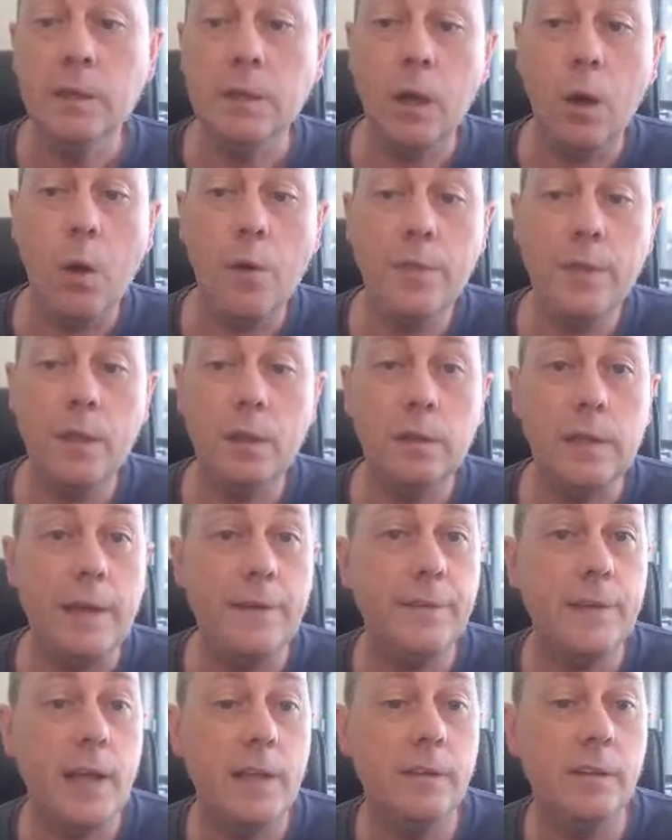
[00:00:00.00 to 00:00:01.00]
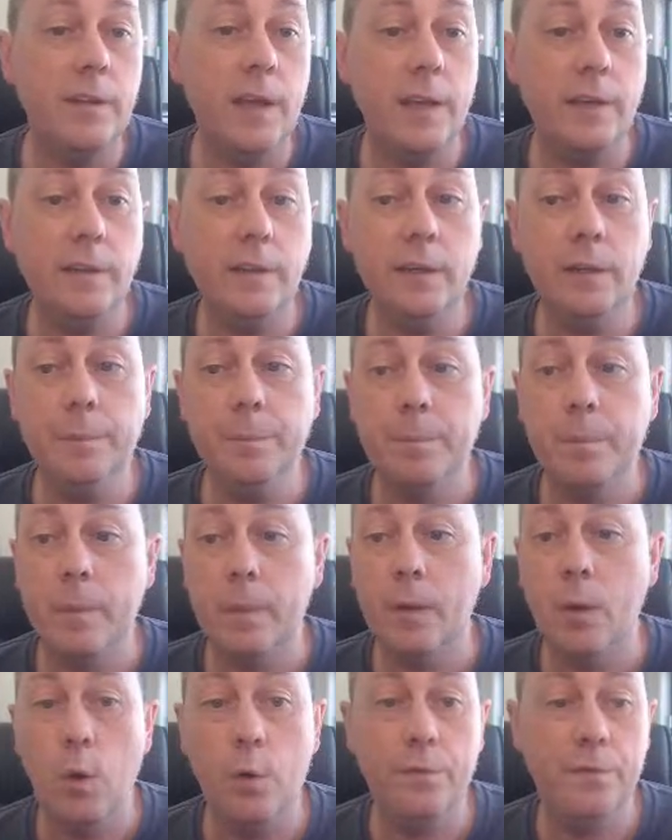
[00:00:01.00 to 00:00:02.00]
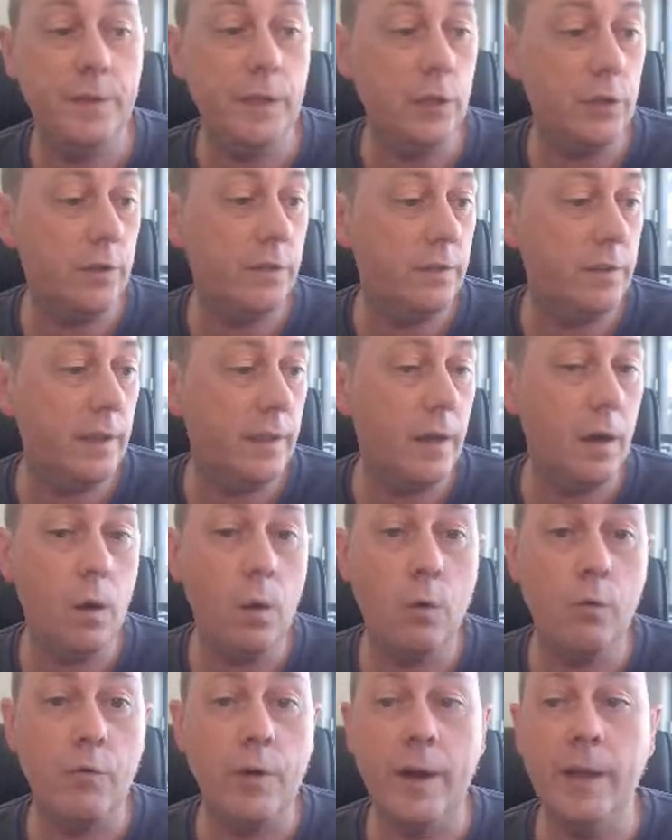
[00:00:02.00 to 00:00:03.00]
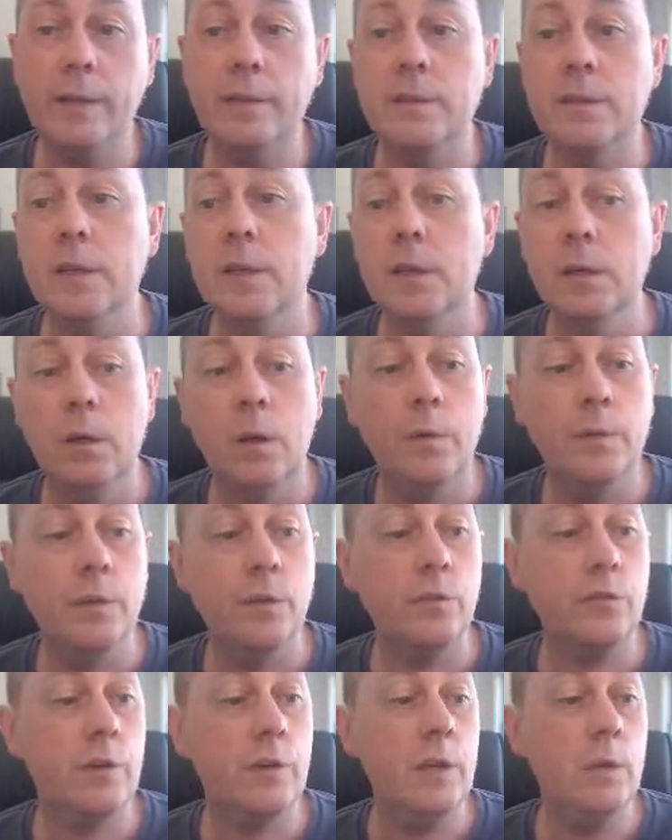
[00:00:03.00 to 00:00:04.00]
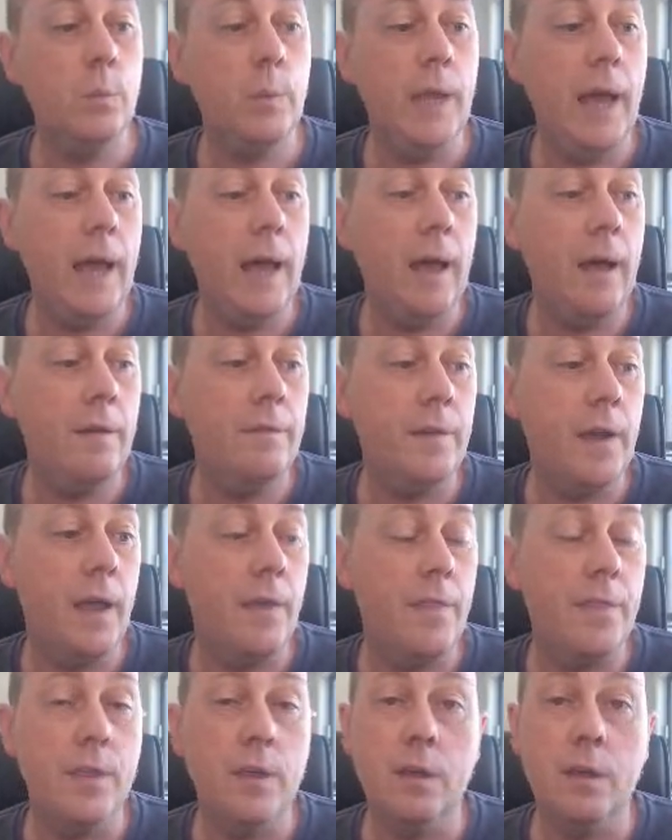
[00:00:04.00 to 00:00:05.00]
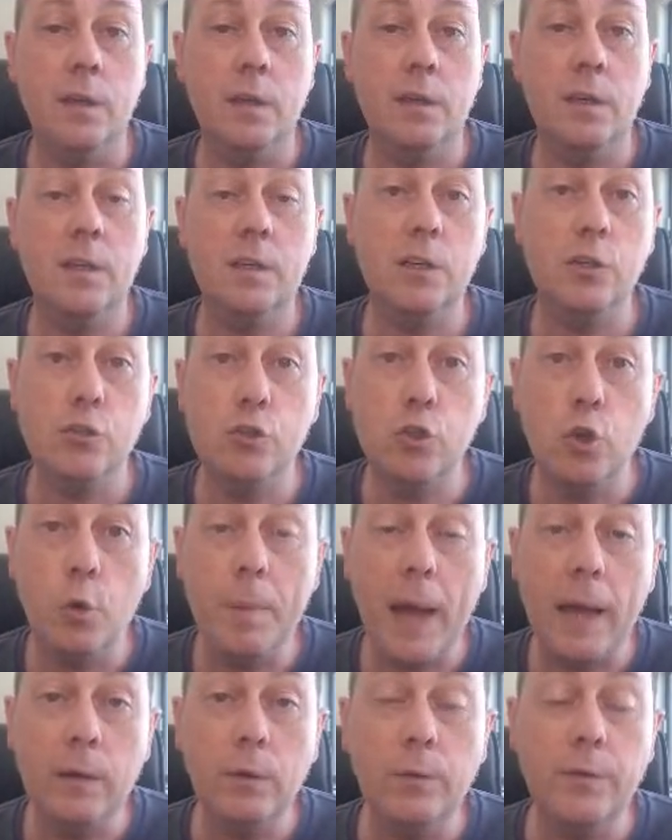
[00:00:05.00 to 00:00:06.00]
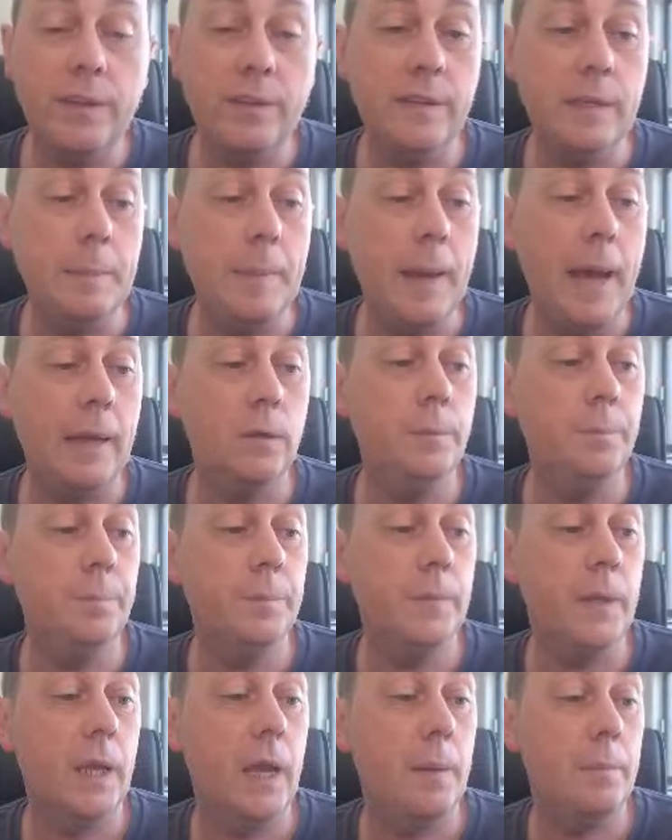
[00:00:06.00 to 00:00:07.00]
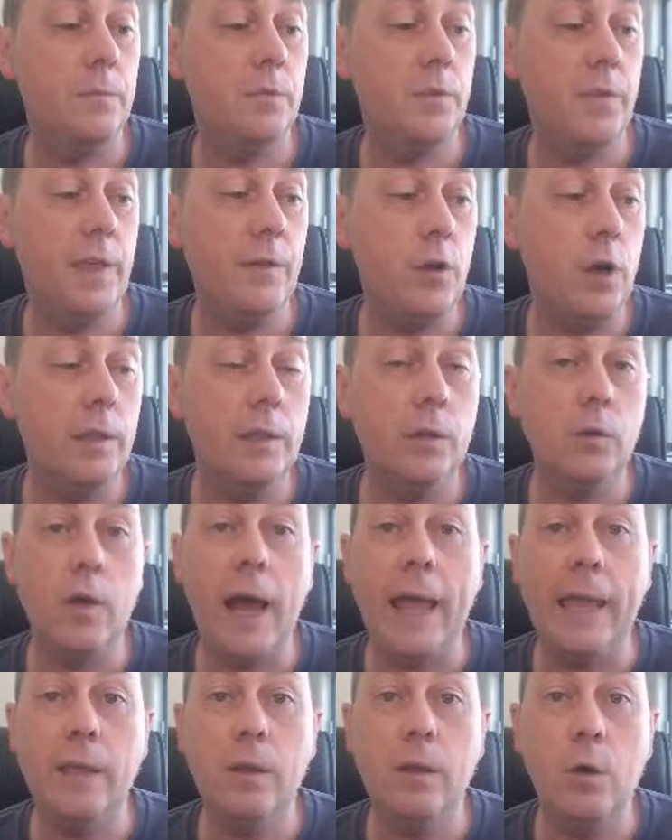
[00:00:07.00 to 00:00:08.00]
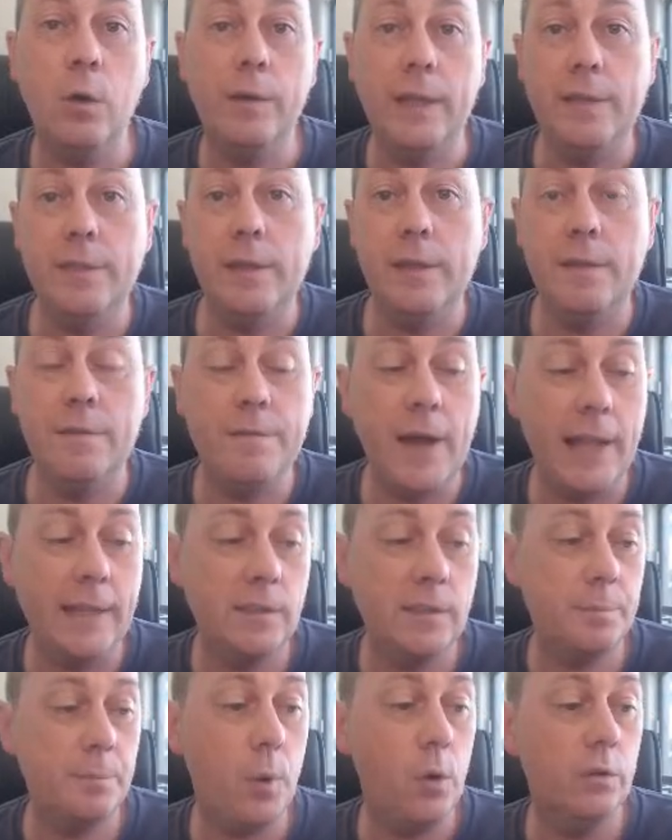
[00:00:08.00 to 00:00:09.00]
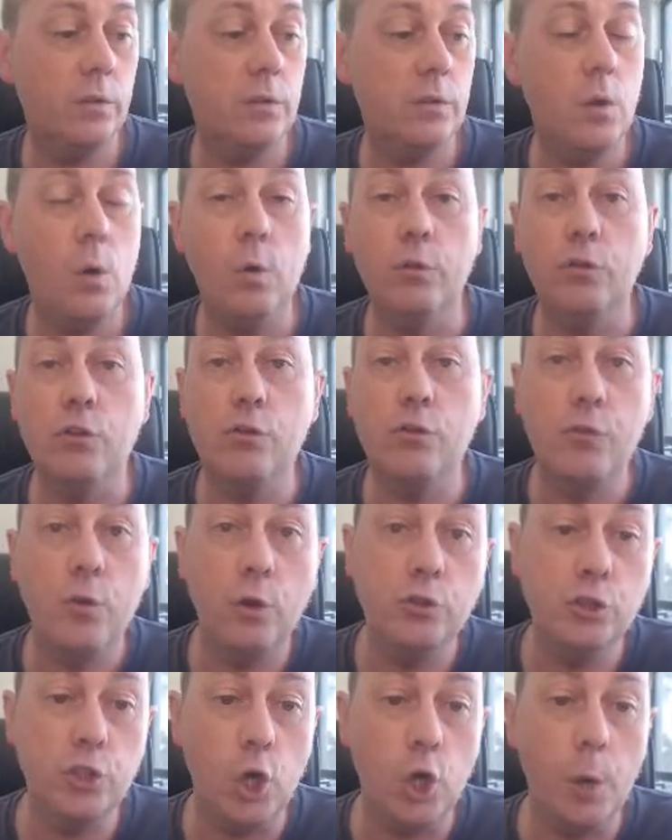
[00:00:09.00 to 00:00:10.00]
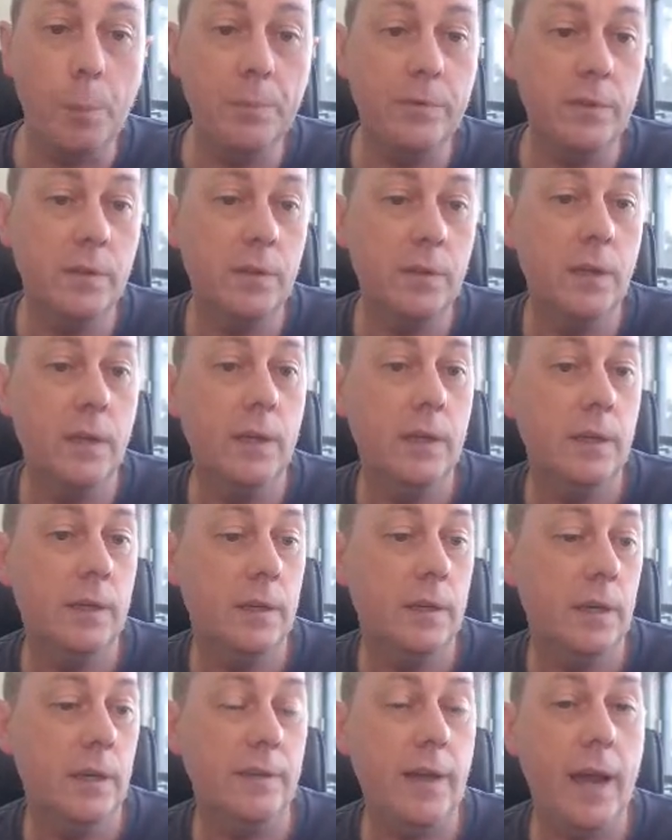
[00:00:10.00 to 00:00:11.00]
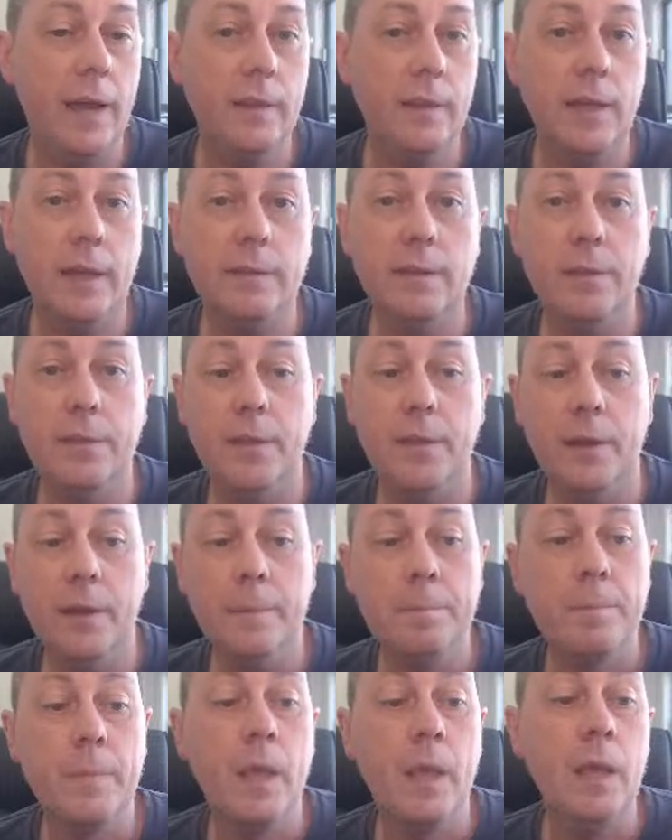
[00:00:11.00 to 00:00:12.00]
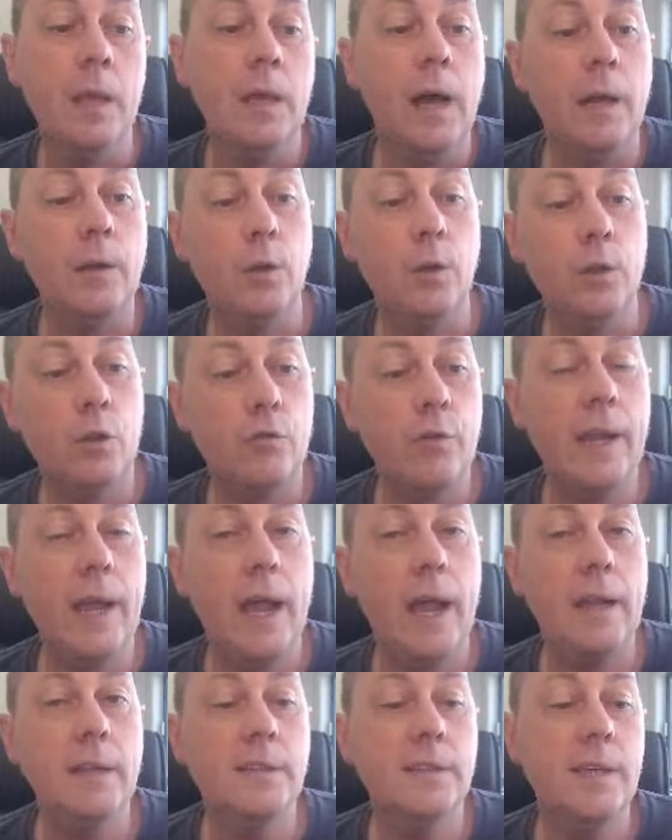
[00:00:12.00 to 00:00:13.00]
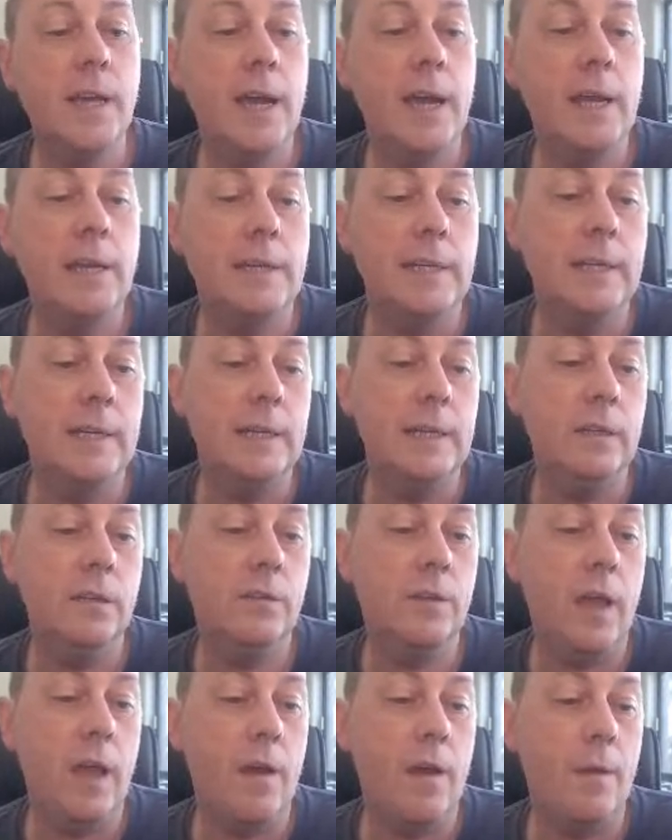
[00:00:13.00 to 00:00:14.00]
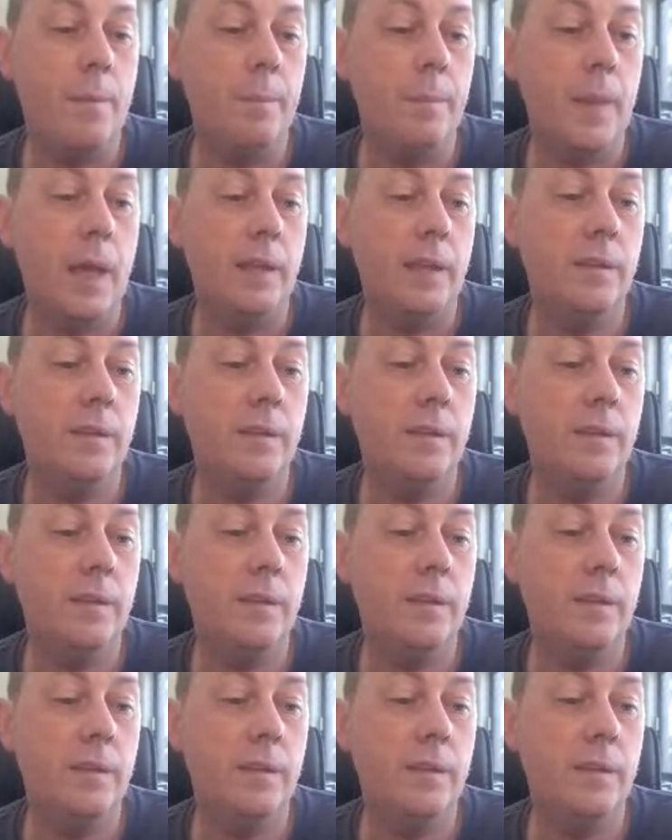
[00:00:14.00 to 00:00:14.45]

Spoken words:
Now on the left-hand side here, hopefully you can see that all right. On the screen, we have the control panel, the cPanel. So they've got a little icon in the advanced box called Cron Jobs. It's highlighted there. And on the right-hand side is a